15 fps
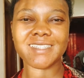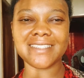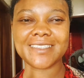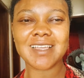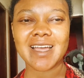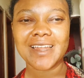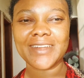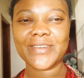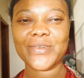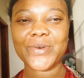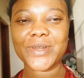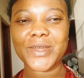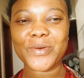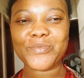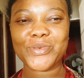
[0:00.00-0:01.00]
It's
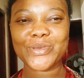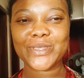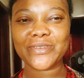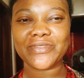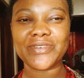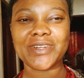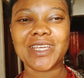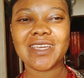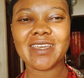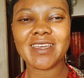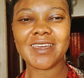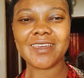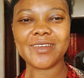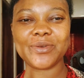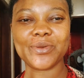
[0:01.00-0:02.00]
another beautiful day
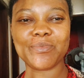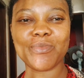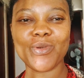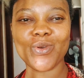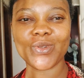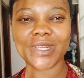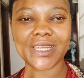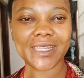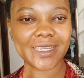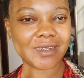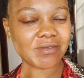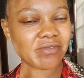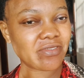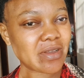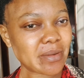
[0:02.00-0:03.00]
here. Good
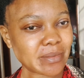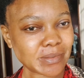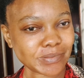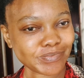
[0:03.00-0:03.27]
morning, fam.